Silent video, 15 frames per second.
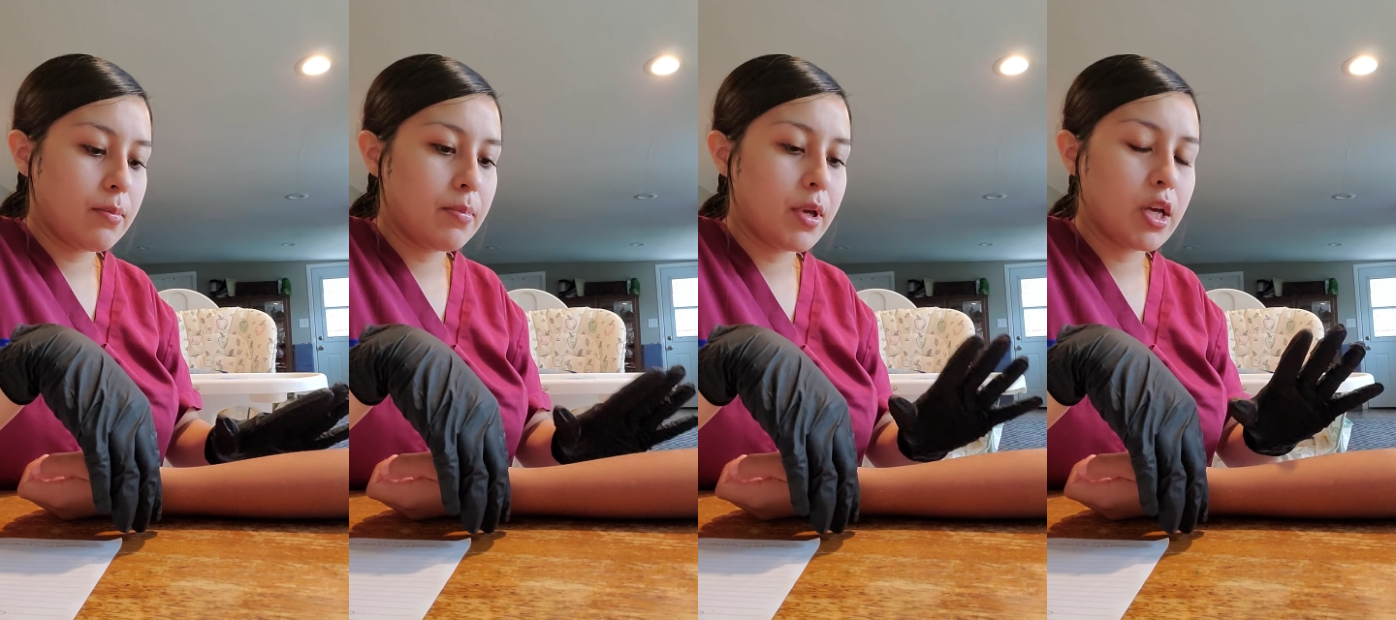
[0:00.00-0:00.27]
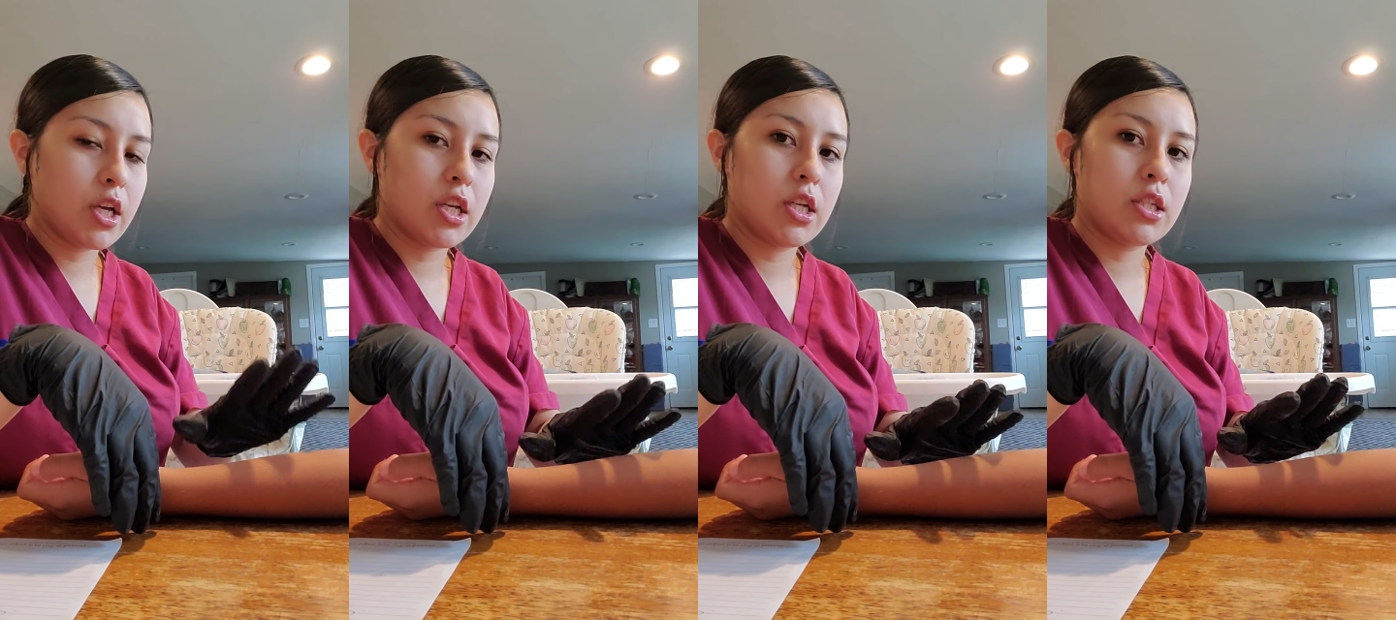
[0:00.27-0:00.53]

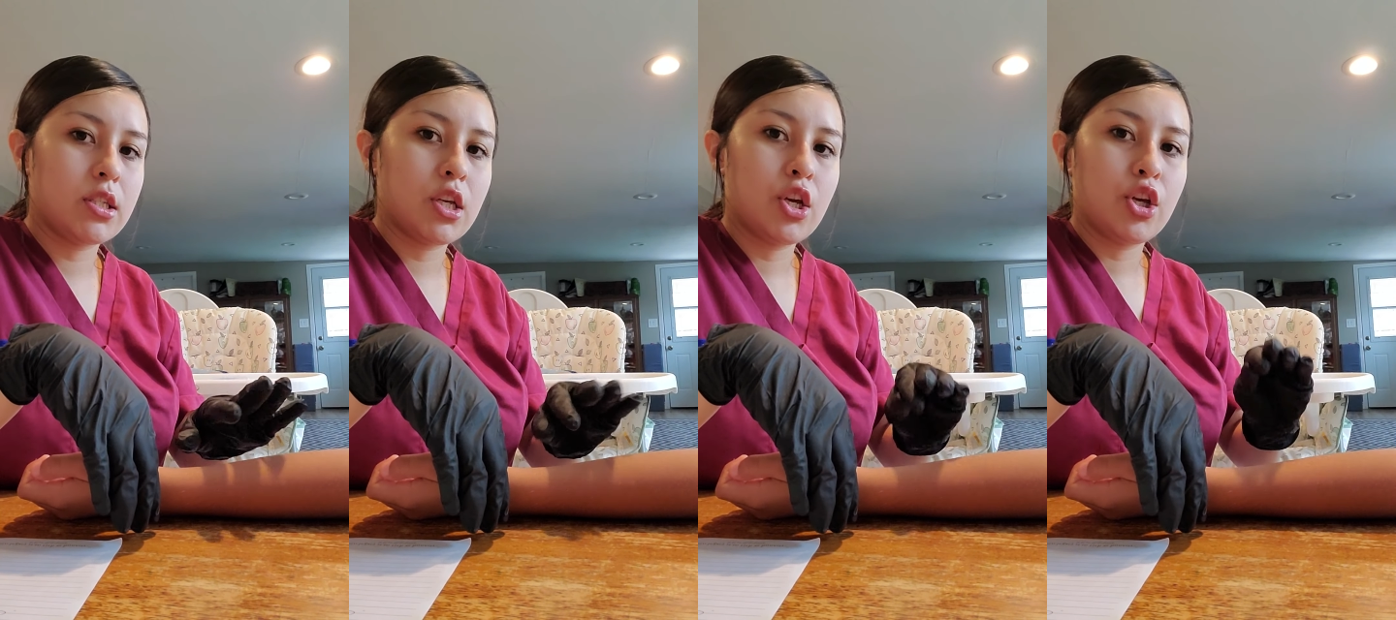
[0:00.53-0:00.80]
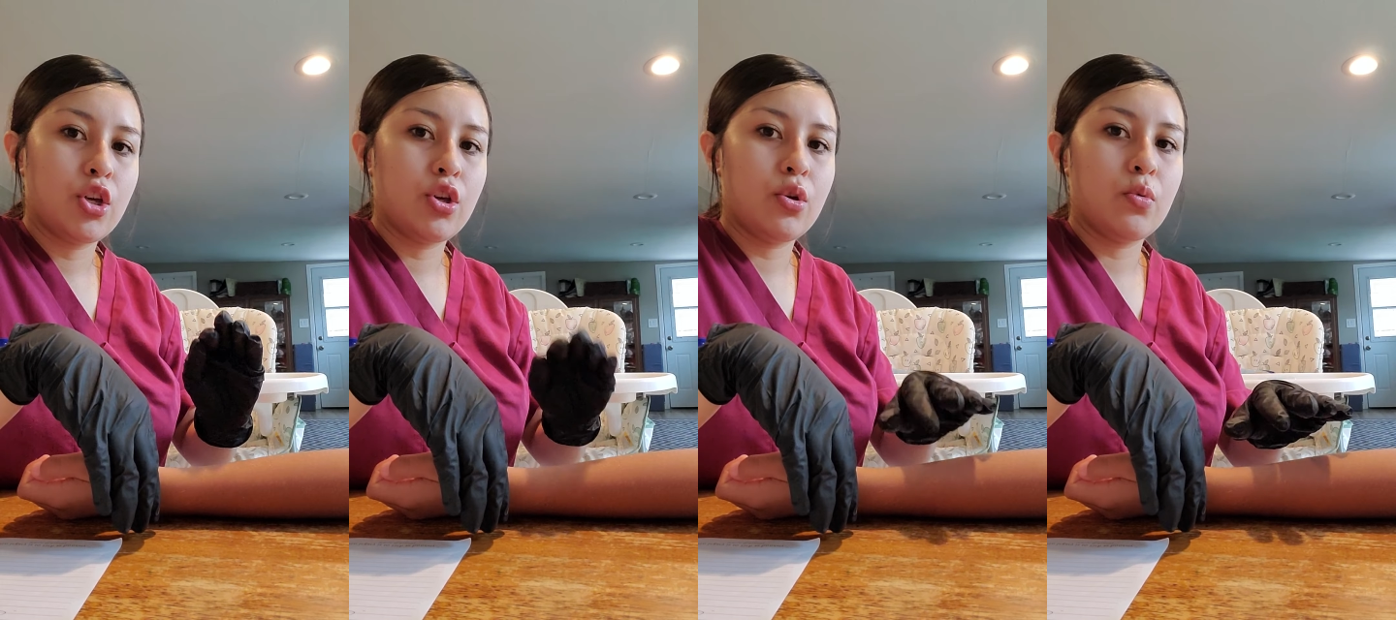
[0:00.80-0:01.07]
because
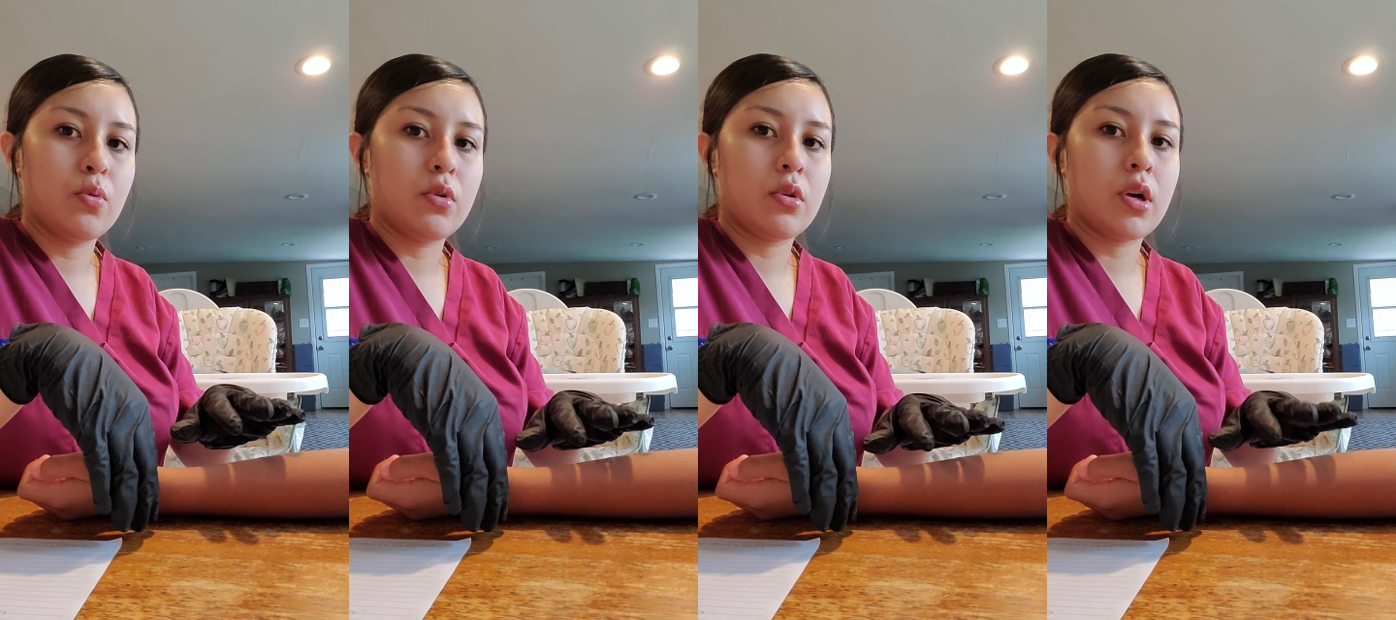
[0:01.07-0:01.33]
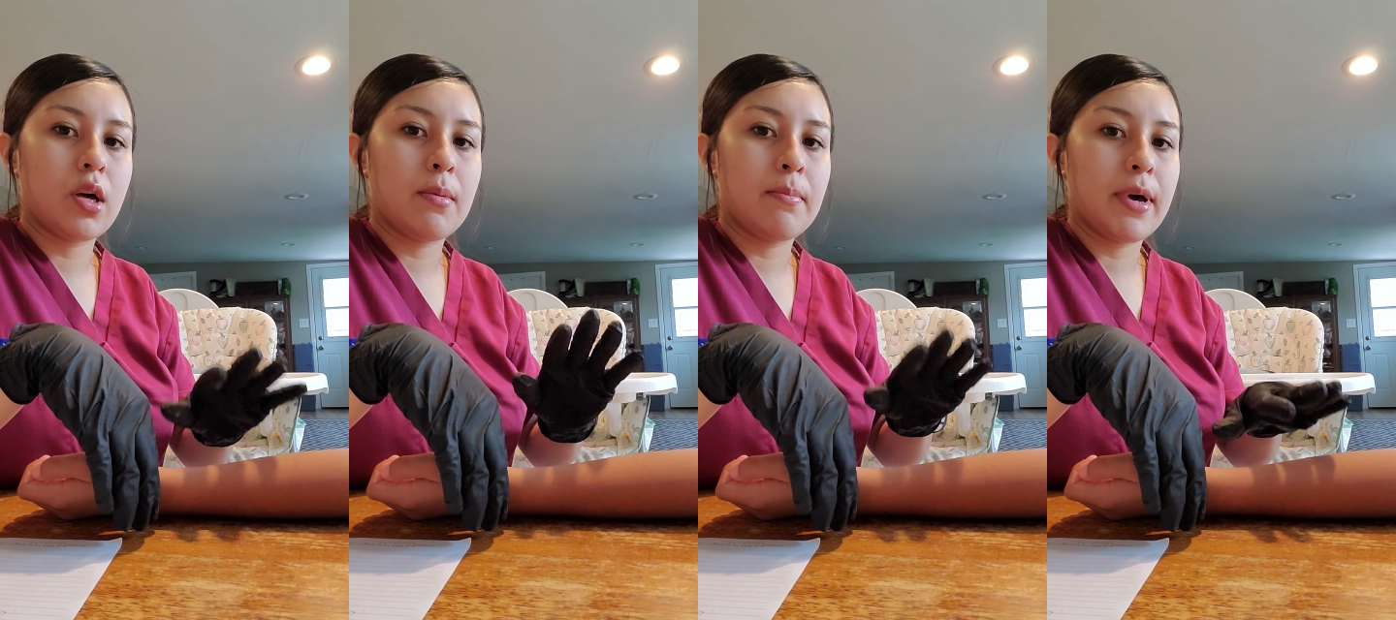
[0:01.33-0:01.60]
you
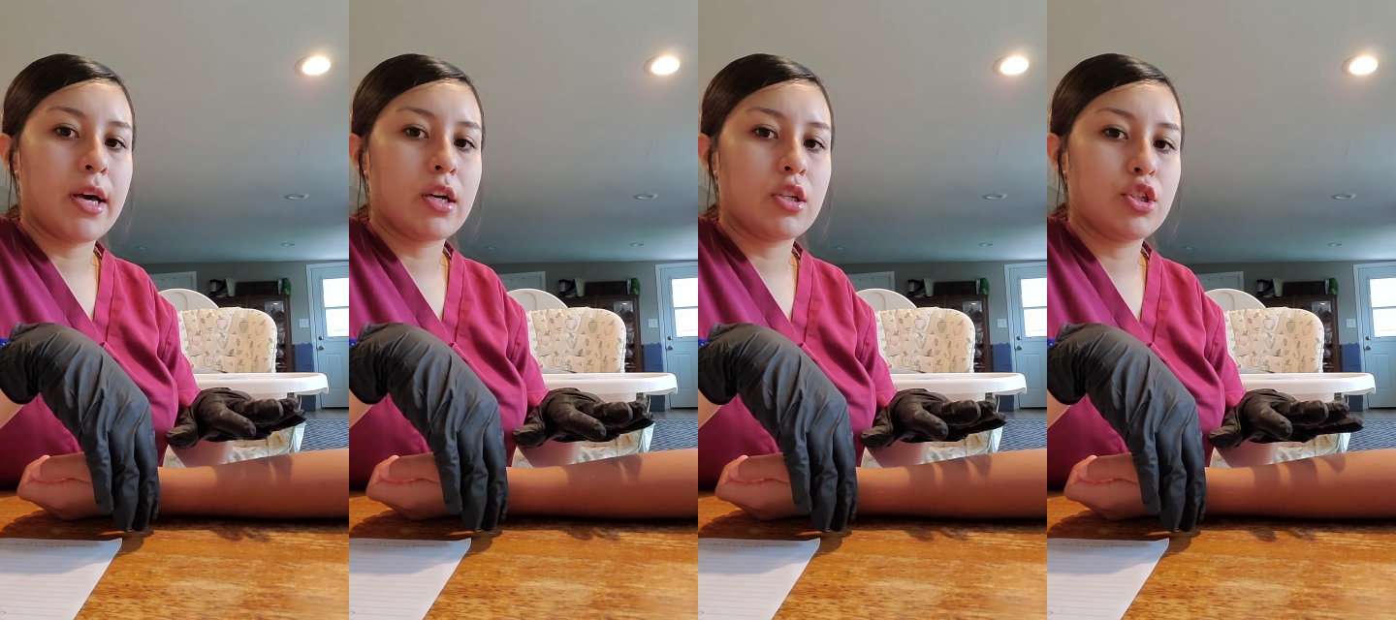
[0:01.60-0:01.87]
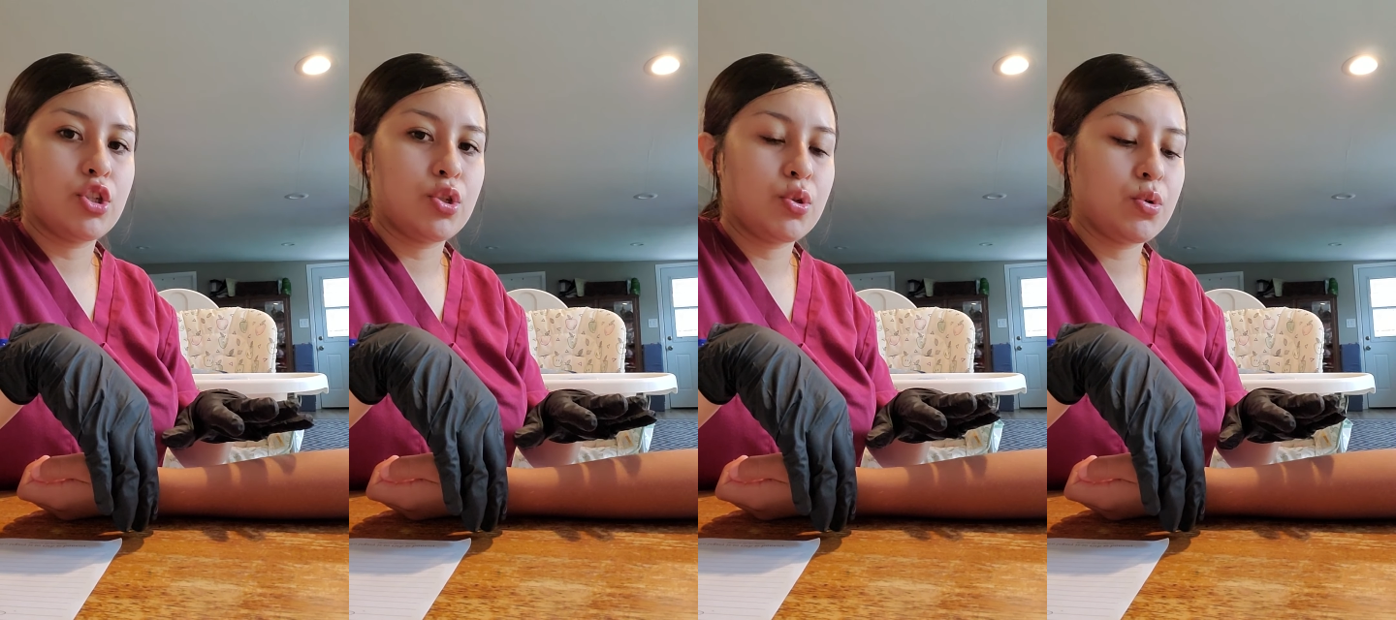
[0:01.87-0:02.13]
will come back
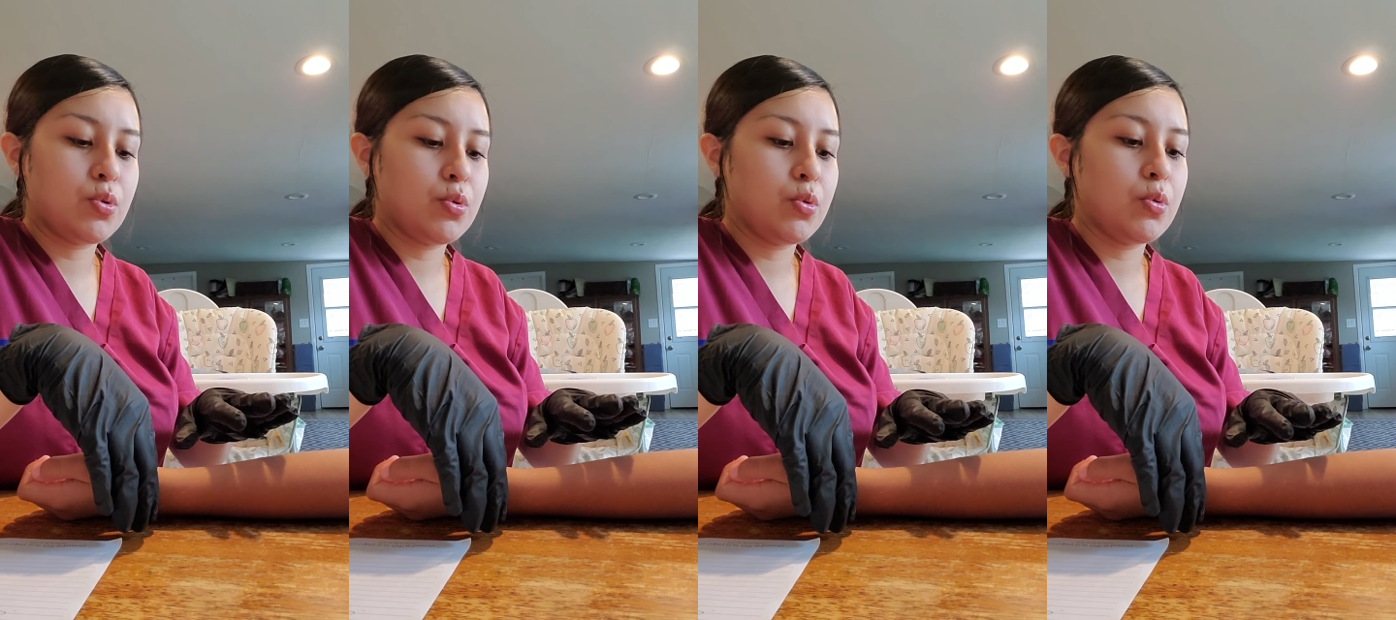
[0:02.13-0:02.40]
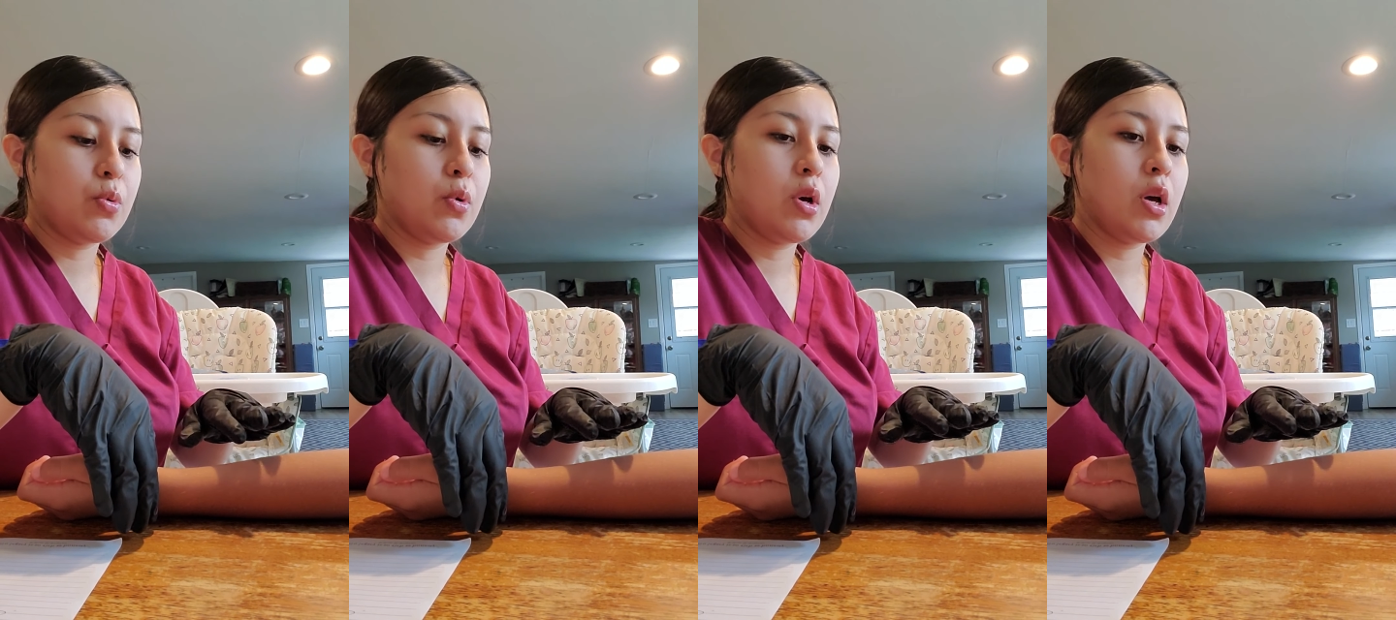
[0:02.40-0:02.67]

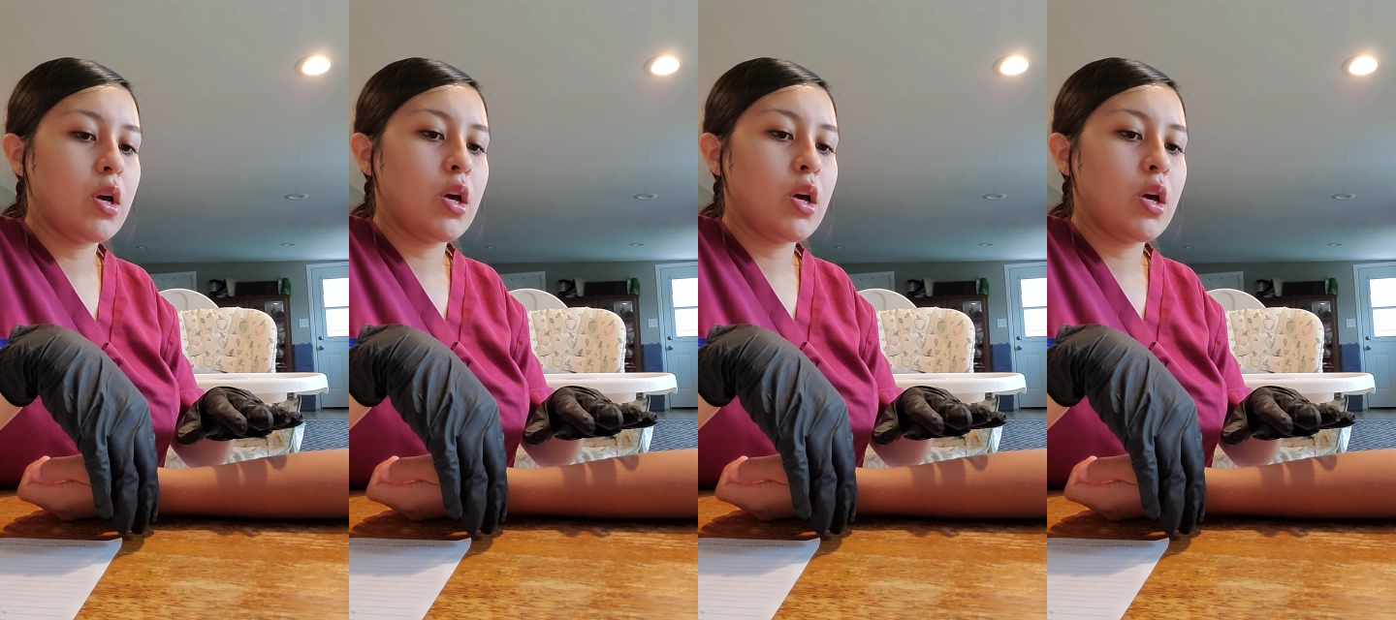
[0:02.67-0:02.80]
to